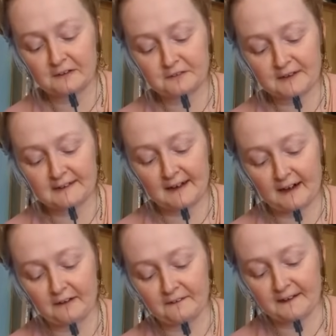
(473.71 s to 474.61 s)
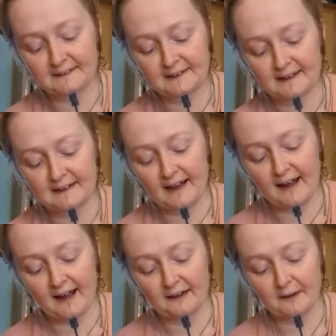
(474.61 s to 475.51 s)
drink it down, things like
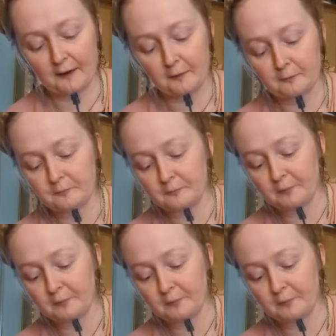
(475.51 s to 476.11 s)
that. And